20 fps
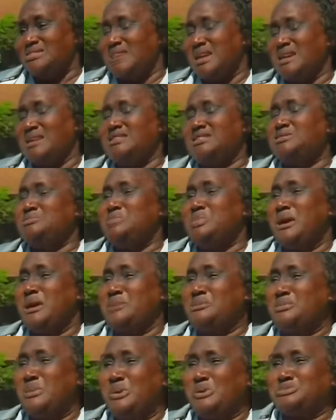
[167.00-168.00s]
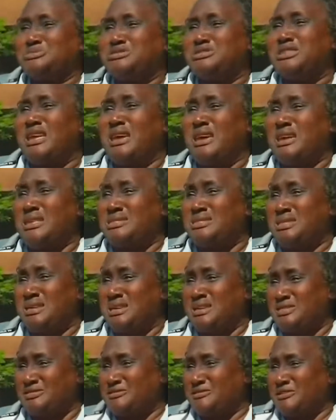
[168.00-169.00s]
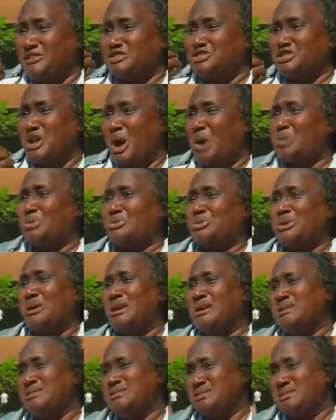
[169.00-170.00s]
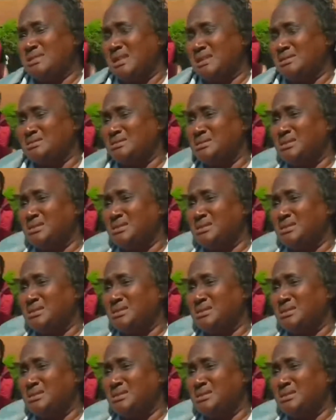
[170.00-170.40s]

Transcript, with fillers: These people did this for no reason.